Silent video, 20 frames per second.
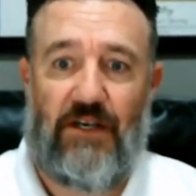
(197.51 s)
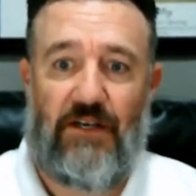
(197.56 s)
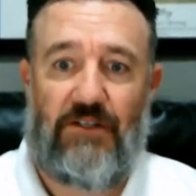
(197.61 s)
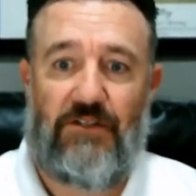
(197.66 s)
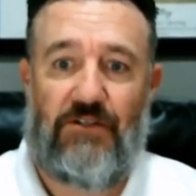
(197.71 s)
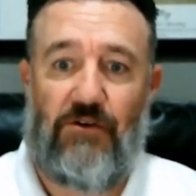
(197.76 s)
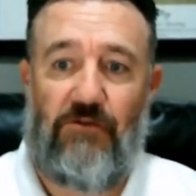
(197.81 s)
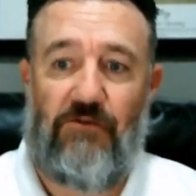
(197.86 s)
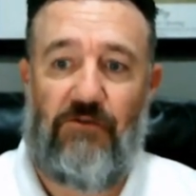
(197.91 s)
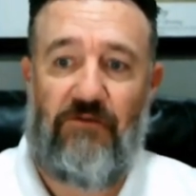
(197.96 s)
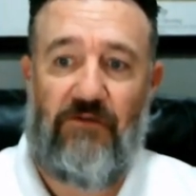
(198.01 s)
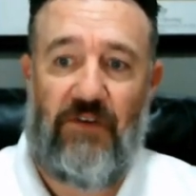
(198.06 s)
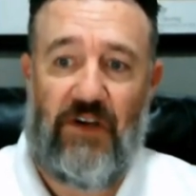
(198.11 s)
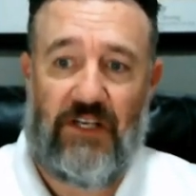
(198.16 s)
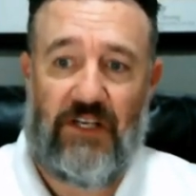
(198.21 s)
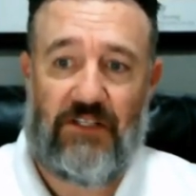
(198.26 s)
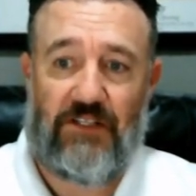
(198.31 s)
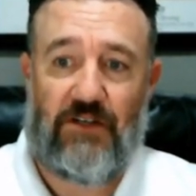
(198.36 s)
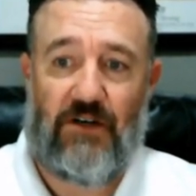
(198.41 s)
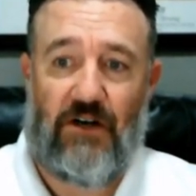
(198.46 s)
So
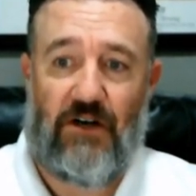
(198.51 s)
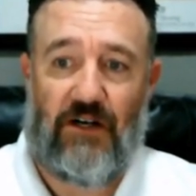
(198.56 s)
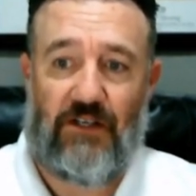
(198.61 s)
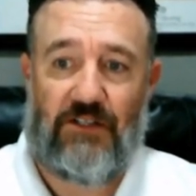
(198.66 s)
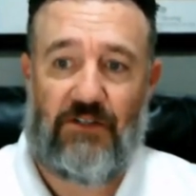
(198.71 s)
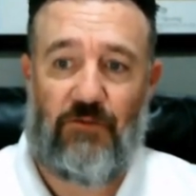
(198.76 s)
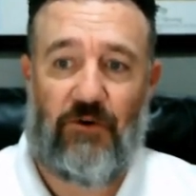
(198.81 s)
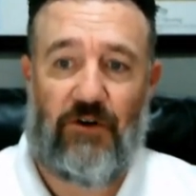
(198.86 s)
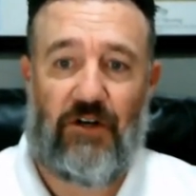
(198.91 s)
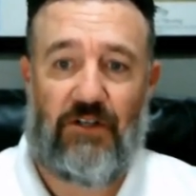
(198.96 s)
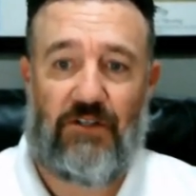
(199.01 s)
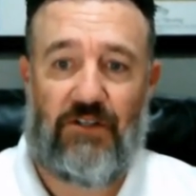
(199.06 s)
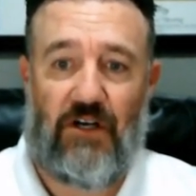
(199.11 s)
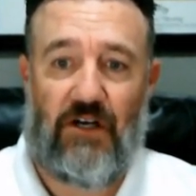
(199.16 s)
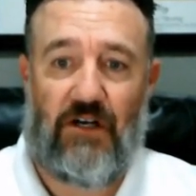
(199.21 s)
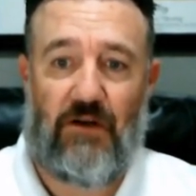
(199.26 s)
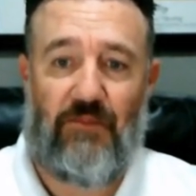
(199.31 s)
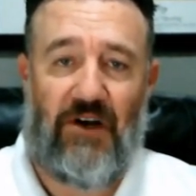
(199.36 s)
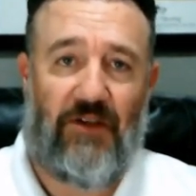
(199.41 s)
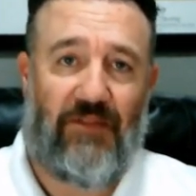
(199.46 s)
fixed costs, we're going to
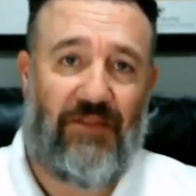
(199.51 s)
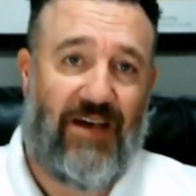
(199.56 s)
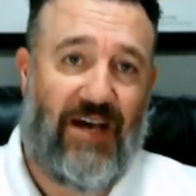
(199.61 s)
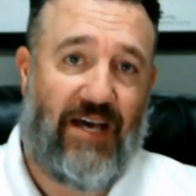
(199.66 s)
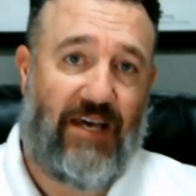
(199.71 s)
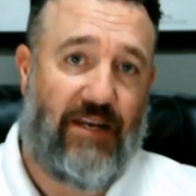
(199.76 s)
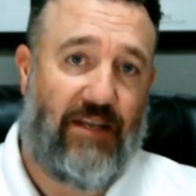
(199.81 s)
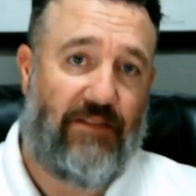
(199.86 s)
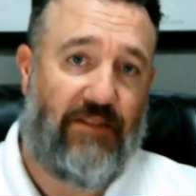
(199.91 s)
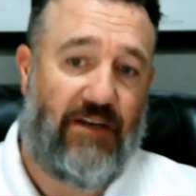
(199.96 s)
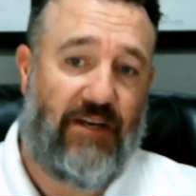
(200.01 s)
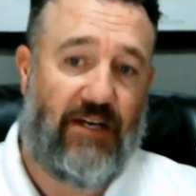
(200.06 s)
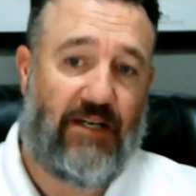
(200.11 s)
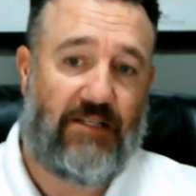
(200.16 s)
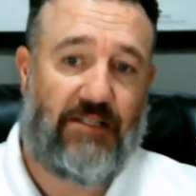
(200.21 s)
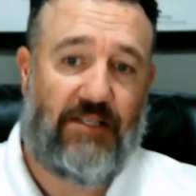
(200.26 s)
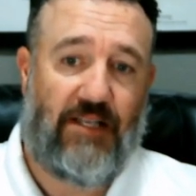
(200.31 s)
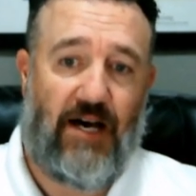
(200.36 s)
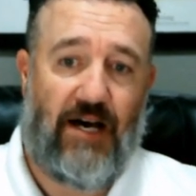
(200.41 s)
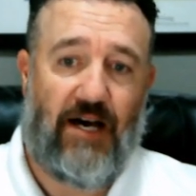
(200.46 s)
talk about that in the
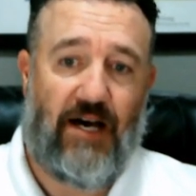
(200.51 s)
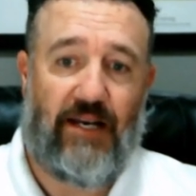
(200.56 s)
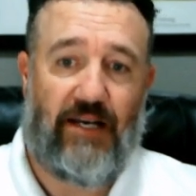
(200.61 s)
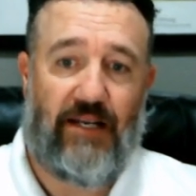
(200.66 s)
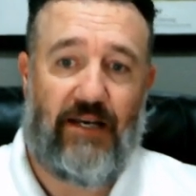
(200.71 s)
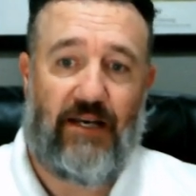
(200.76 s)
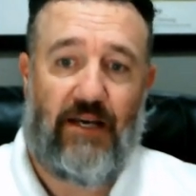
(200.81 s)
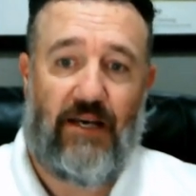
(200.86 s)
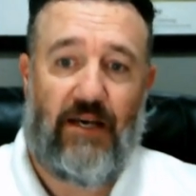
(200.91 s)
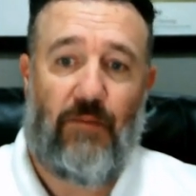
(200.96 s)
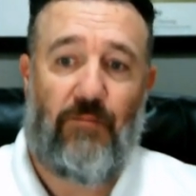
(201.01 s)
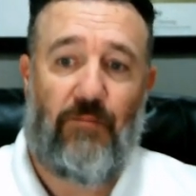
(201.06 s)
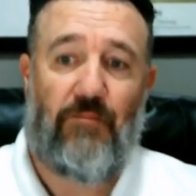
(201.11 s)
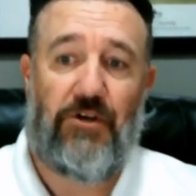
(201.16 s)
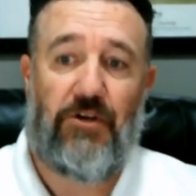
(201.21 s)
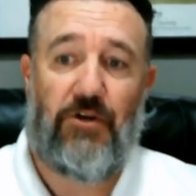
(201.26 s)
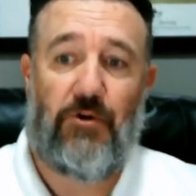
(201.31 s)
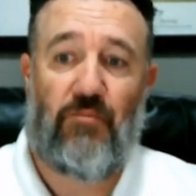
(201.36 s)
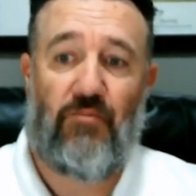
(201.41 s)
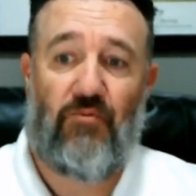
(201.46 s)
next slide,
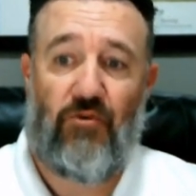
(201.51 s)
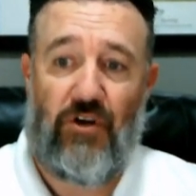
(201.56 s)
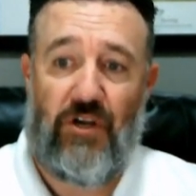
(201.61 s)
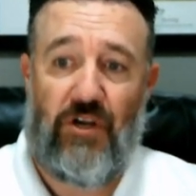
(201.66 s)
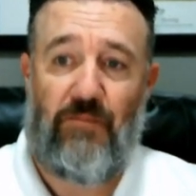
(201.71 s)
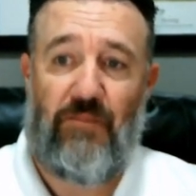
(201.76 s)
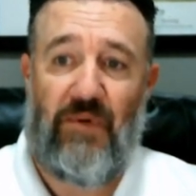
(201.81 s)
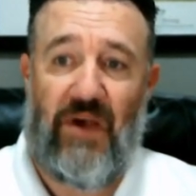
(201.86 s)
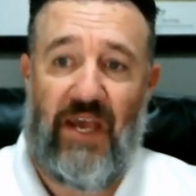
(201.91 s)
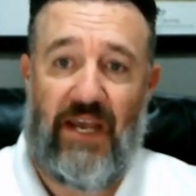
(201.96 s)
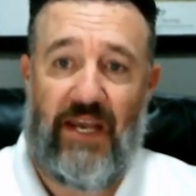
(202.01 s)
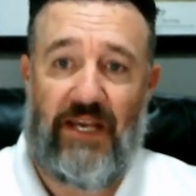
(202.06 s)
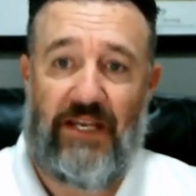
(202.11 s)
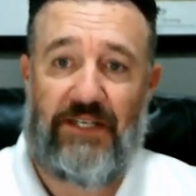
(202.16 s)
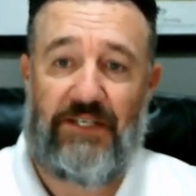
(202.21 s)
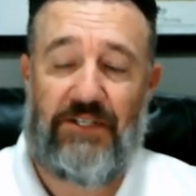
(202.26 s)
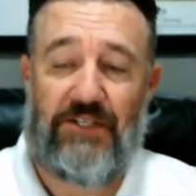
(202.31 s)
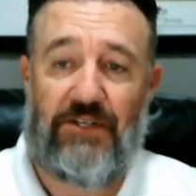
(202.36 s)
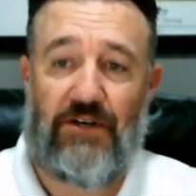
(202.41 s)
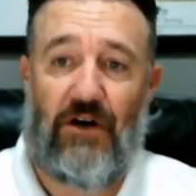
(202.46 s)
but your
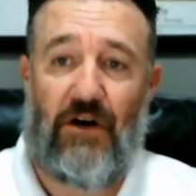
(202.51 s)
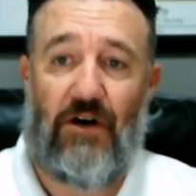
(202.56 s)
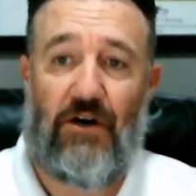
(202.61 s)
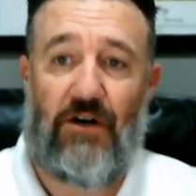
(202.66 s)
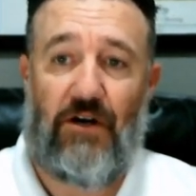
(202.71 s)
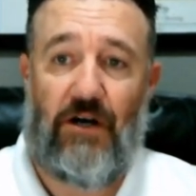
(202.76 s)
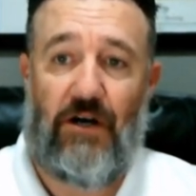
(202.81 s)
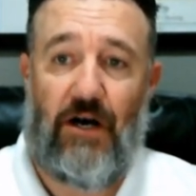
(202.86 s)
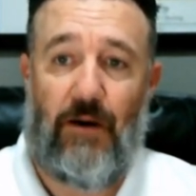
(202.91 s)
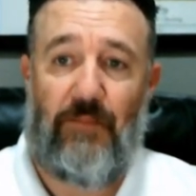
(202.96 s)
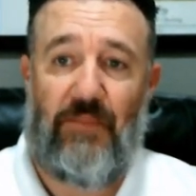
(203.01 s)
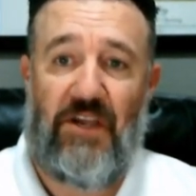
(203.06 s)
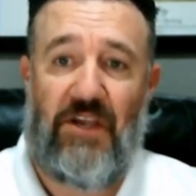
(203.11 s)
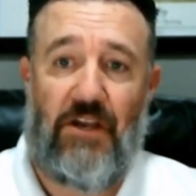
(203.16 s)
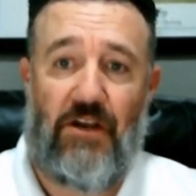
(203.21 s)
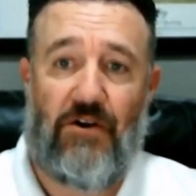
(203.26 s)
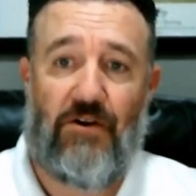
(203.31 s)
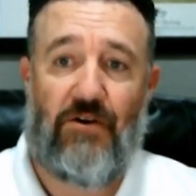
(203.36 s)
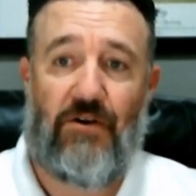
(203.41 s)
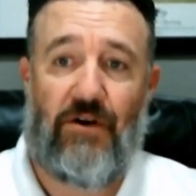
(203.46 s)
prepaids are up
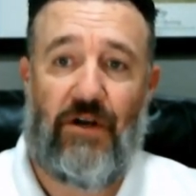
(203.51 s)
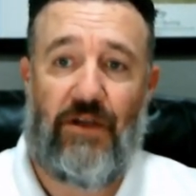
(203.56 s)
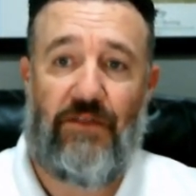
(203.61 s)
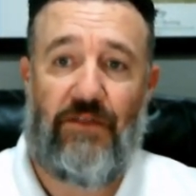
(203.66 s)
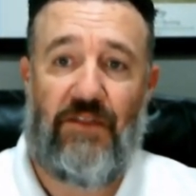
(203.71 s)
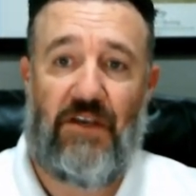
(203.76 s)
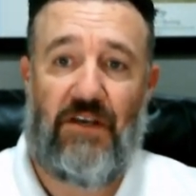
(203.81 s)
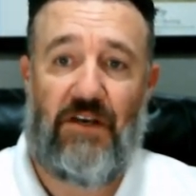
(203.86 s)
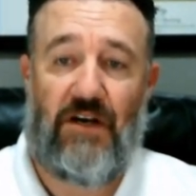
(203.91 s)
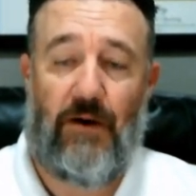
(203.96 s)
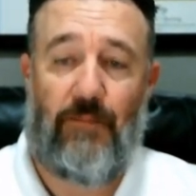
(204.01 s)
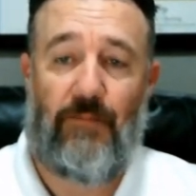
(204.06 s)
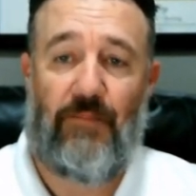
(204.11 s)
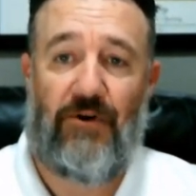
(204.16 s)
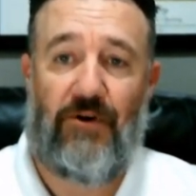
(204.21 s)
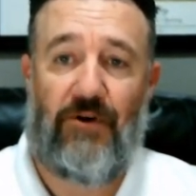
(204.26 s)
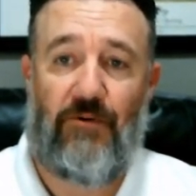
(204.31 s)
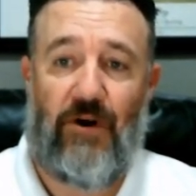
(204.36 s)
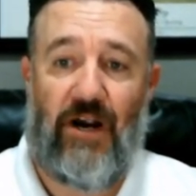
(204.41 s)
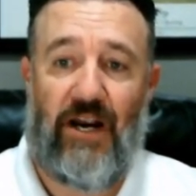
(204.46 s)
here in the
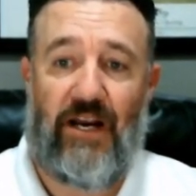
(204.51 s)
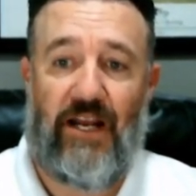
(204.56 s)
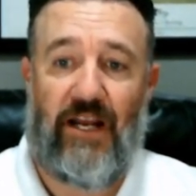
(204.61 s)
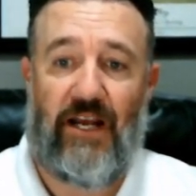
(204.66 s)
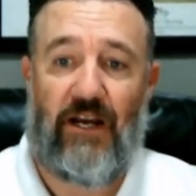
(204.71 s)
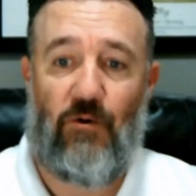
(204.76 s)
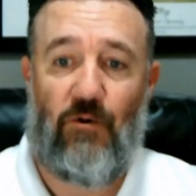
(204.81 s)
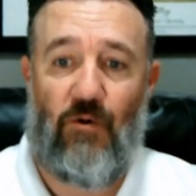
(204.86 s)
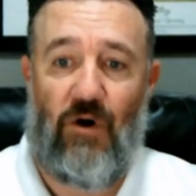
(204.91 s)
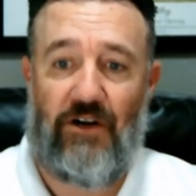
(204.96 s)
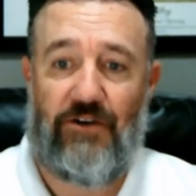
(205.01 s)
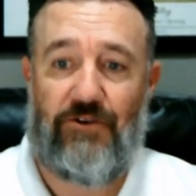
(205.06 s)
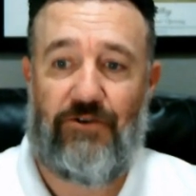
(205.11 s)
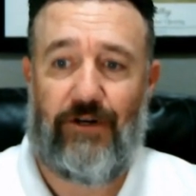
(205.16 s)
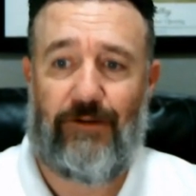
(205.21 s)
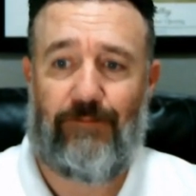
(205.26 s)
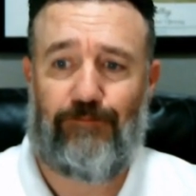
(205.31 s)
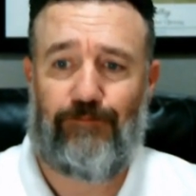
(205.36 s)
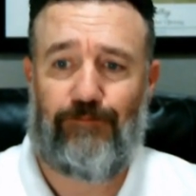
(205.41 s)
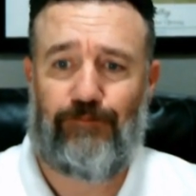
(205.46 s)
upper right-hand quadrant